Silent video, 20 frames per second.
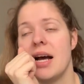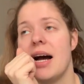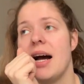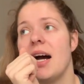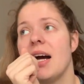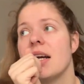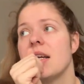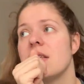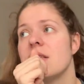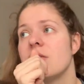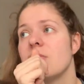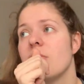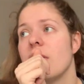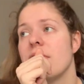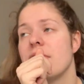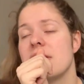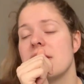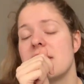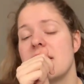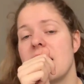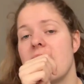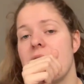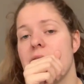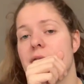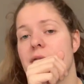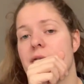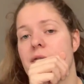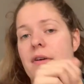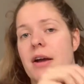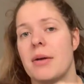I do have to say I
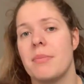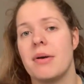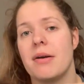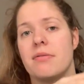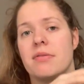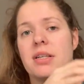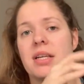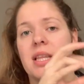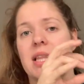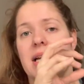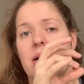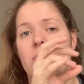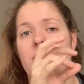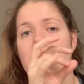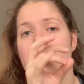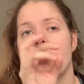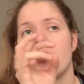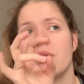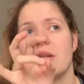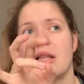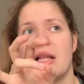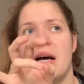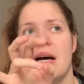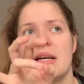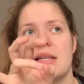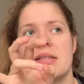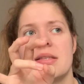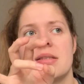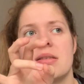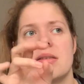frame everything without
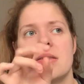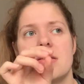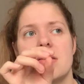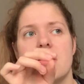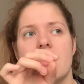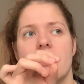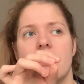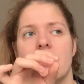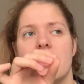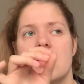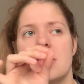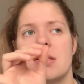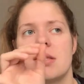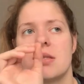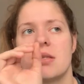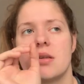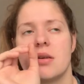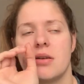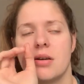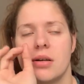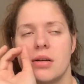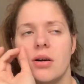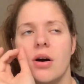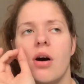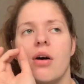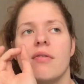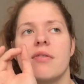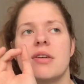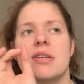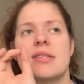glass. So this
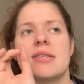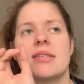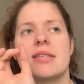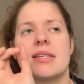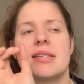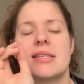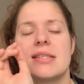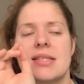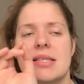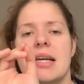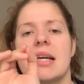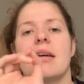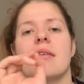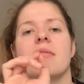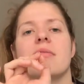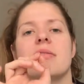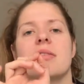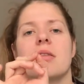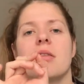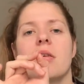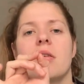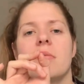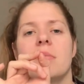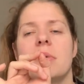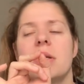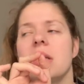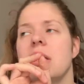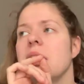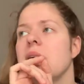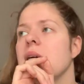obviously saves a lot of
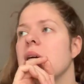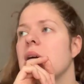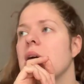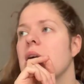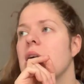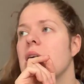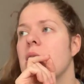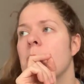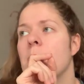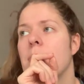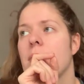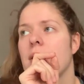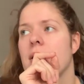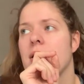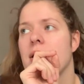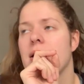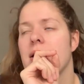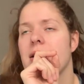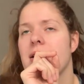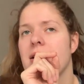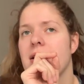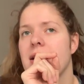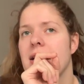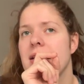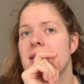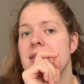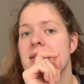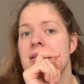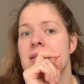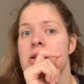money, but
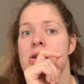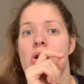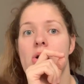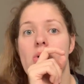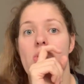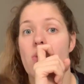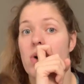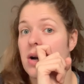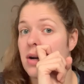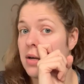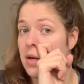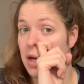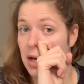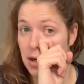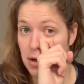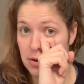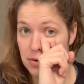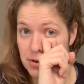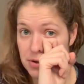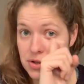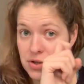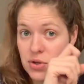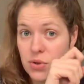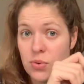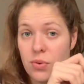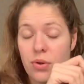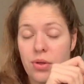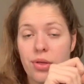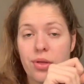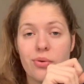it's nowhere near the
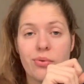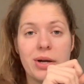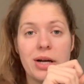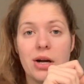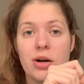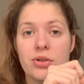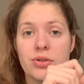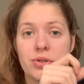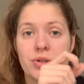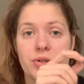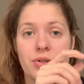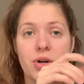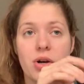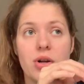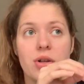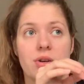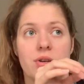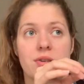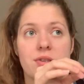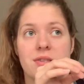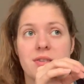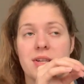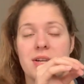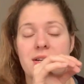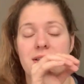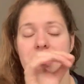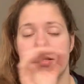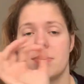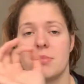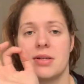$200-300 that I
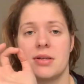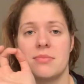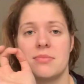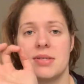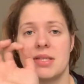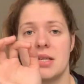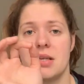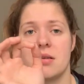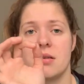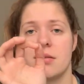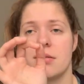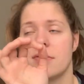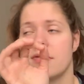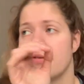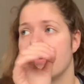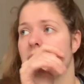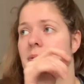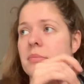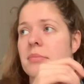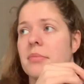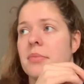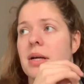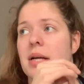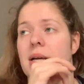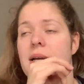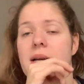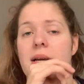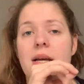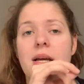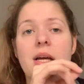sometimes hear from
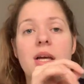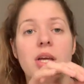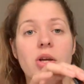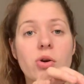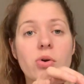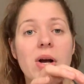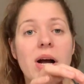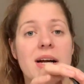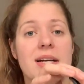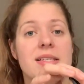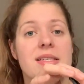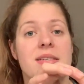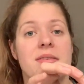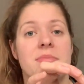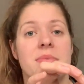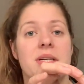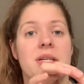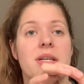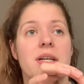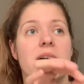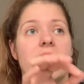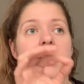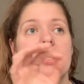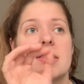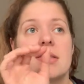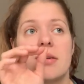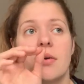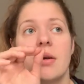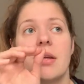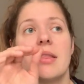you guys in America.
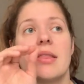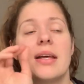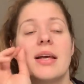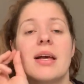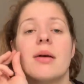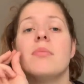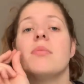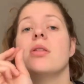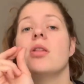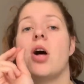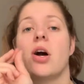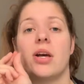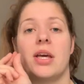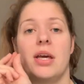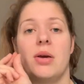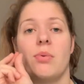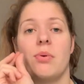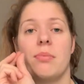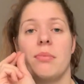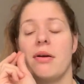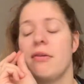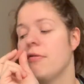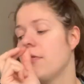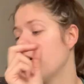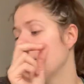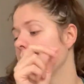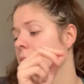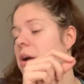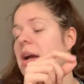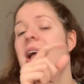So I think I'm lucky with my
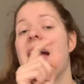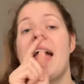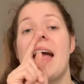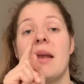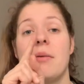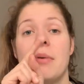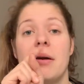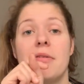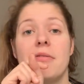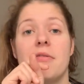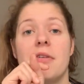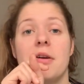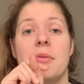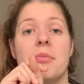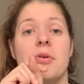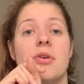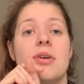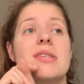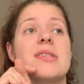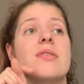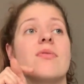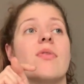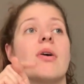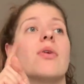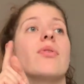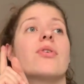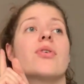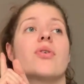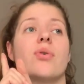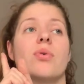framer, and my framer is
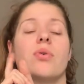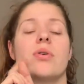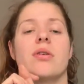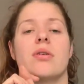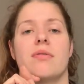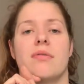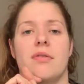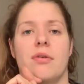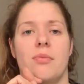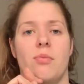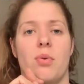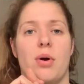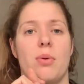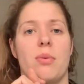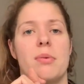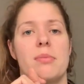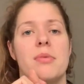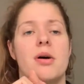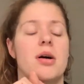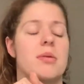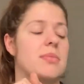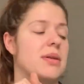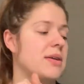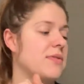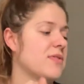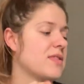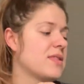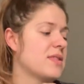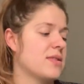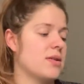around the corner from where my mom
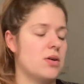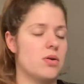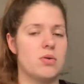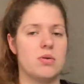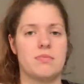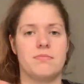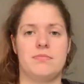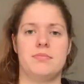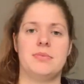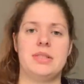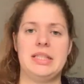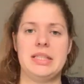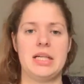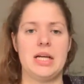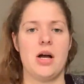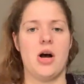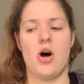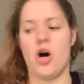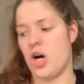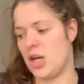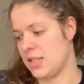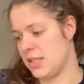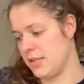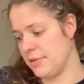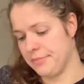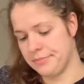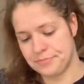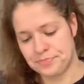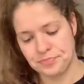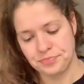lives. So
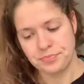awesome.